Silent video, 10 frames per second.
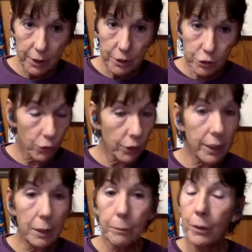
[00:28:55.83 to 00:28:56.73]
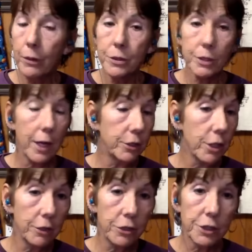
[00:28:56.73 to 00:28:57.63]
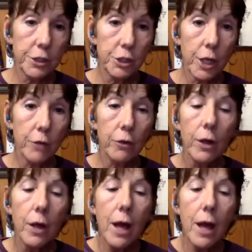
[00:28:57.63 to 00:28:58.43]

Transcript: storekeepers, Scientologists in general.